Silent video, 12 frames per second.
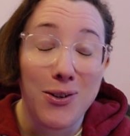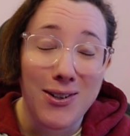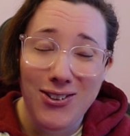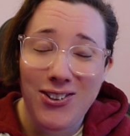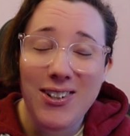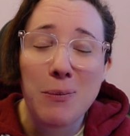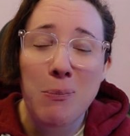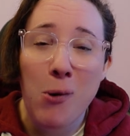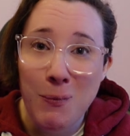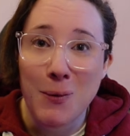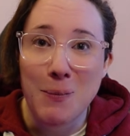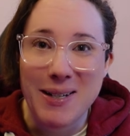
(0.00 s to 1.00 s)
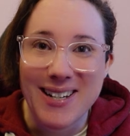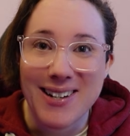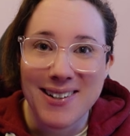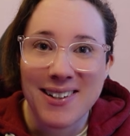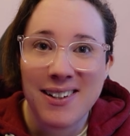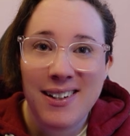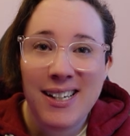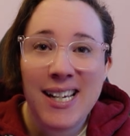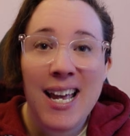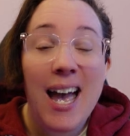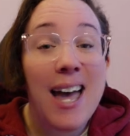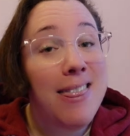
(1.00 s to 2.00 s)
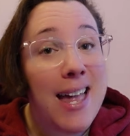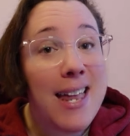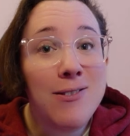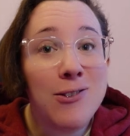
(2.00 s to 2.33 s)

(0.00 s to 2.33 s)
can see the problem here. And then